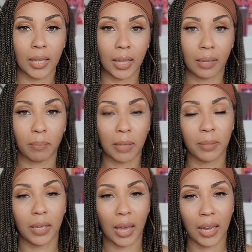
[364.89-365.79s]
like
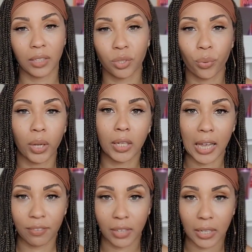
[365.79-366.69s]
maybe 8 to
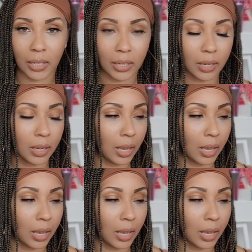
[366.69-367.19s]
11,